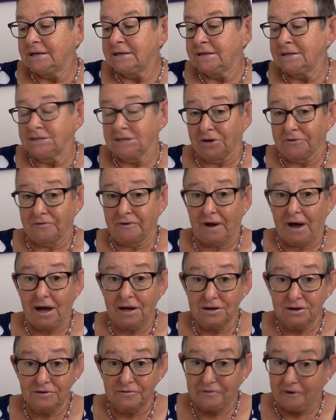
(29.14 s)
So for
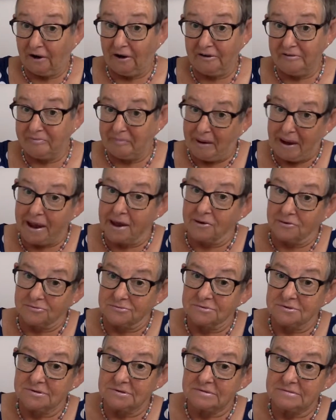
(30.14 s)
under
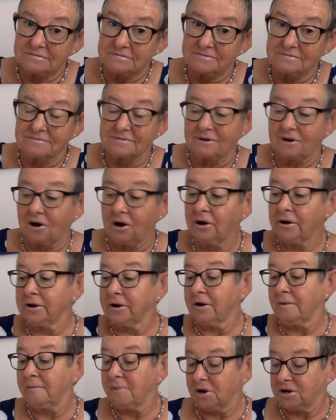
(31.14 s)
£5, I
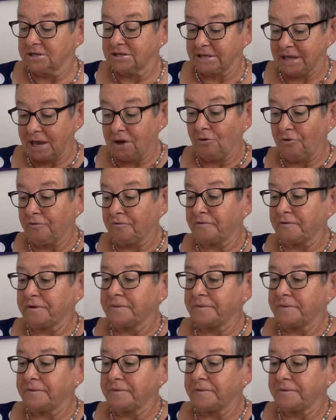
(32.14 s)
got myself